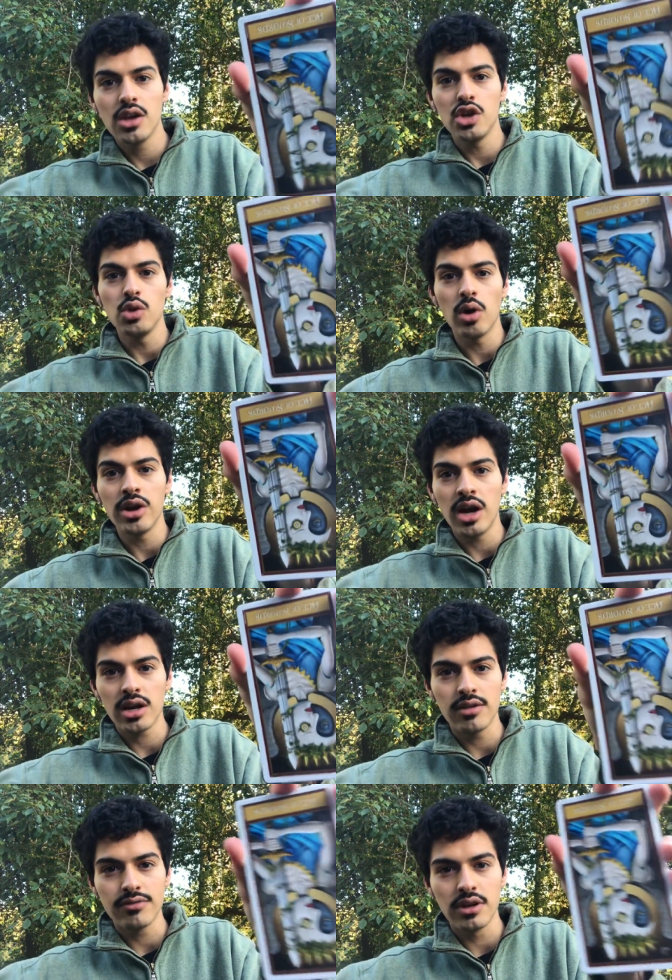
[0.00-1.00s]
you are not
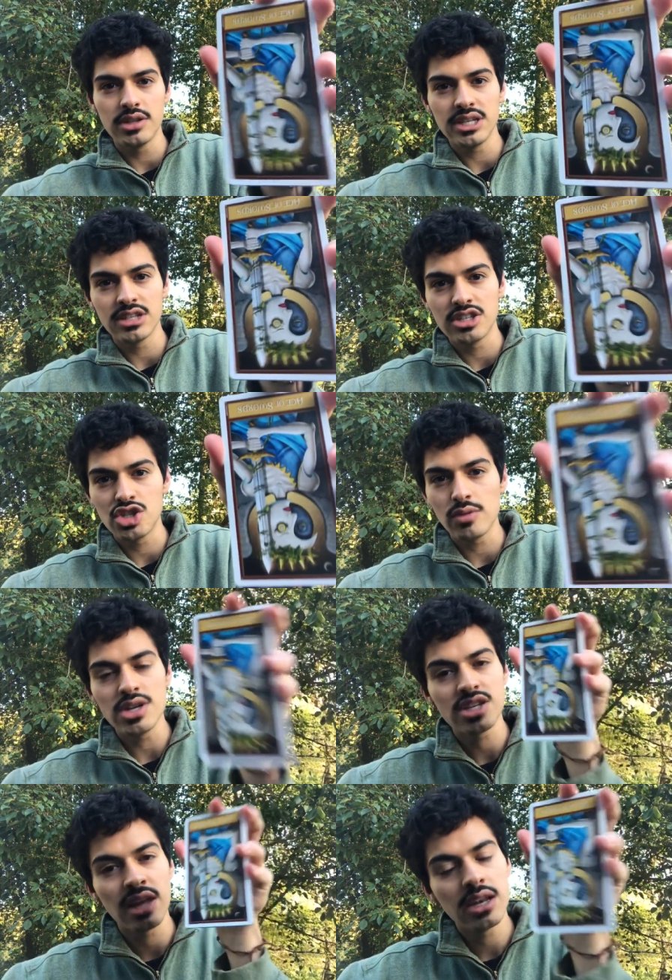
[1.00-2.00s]
confronting a
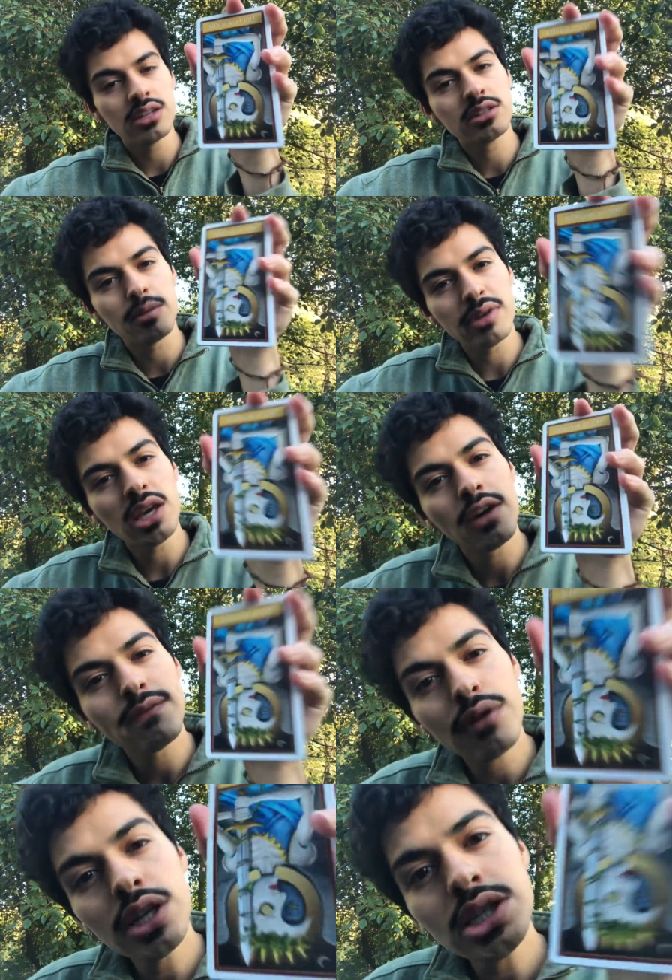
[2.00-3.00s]
situation that needs to be
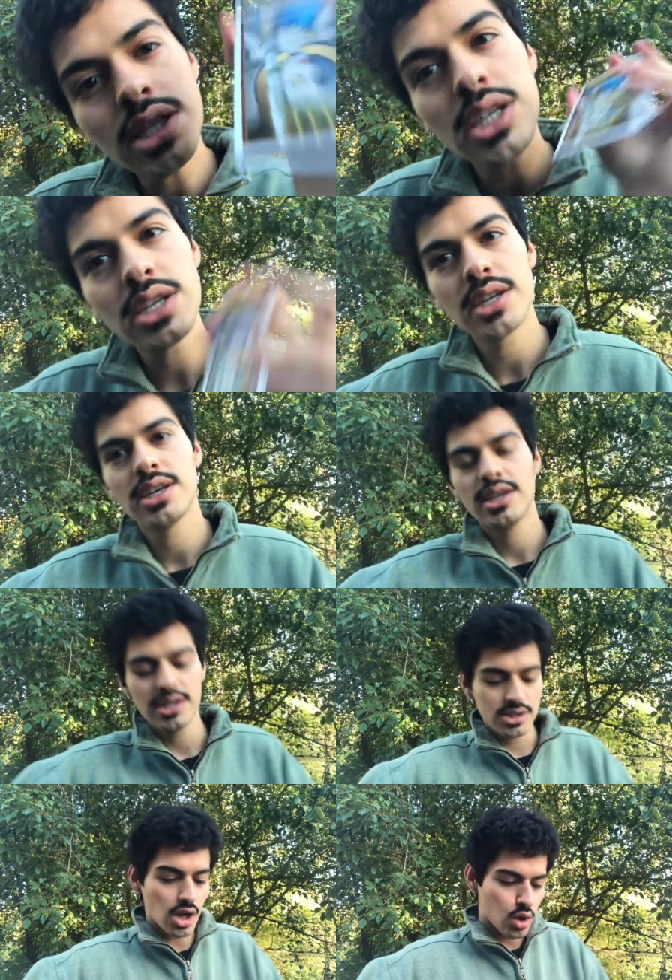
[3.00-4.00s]
confronted.
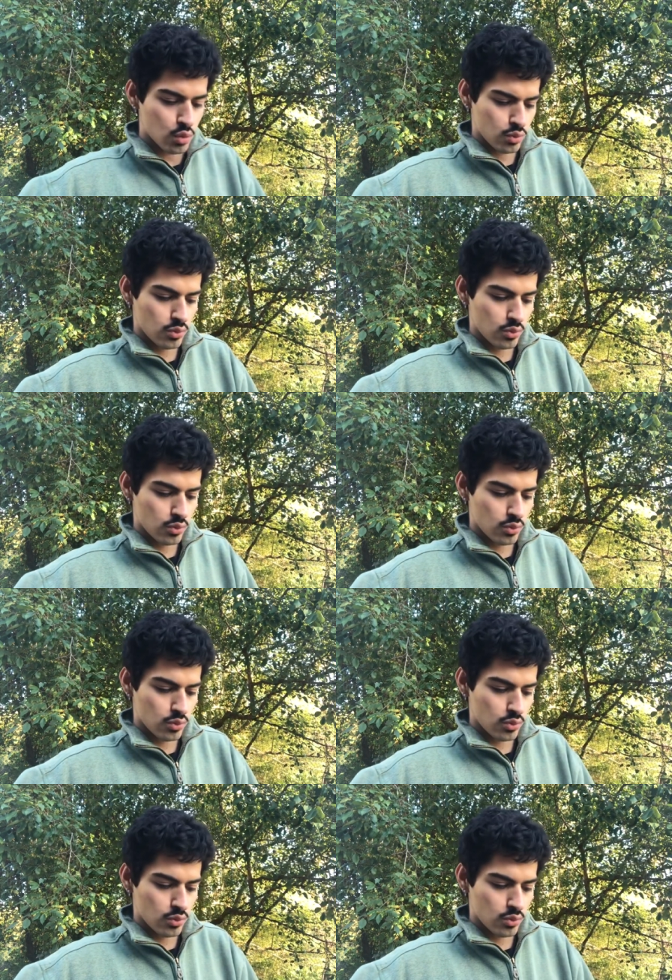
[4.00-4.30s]
So,